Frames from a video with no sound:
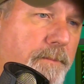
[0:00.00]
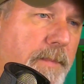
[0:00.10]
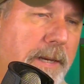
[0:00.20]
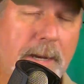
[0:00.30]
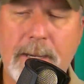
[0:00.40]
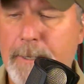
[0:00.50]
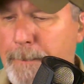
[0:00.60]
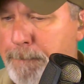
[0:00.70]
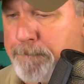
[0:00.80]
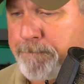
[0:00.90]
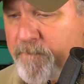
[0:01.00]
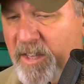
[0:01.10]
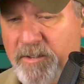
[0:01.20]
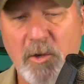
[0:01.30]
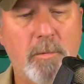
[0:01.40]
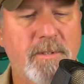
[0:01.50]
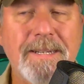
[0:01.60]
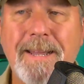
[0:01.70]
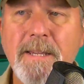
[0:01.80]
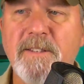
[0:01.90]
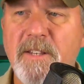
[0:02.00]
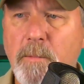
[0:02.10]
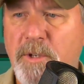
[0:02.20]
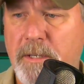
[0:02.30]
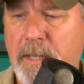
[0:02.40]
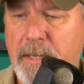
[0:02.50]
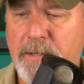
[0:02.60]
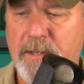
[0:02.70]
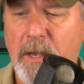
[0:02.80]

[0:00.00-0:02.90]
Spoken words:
So tonight's subject is